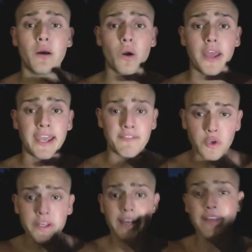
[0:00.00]
If you
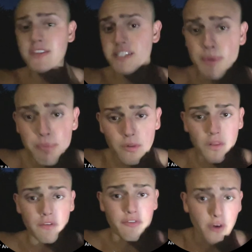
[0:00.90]
can get these people
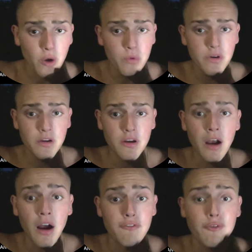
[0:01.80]
on the phone
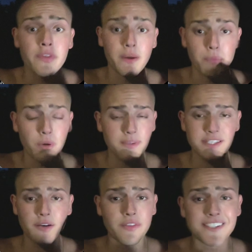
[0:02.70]
for the appointment
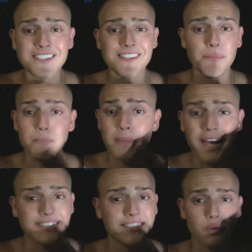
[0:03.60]
setter, this is the
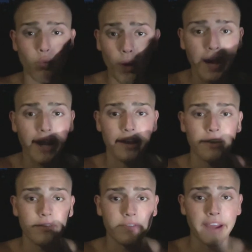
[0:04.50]
best way
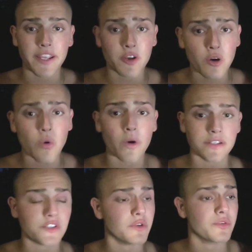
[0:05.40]
that you're going
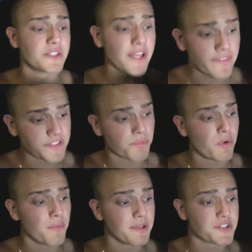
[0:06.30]
to set these
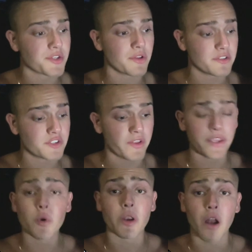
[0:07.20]
appointments so that
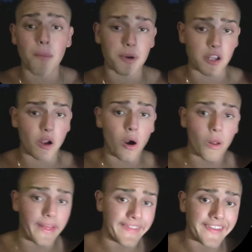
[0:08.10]
you can hop on a
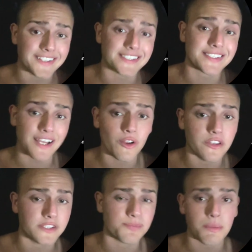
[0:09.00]
call and then sell
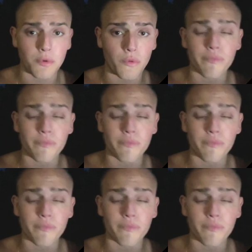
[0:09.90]
these people.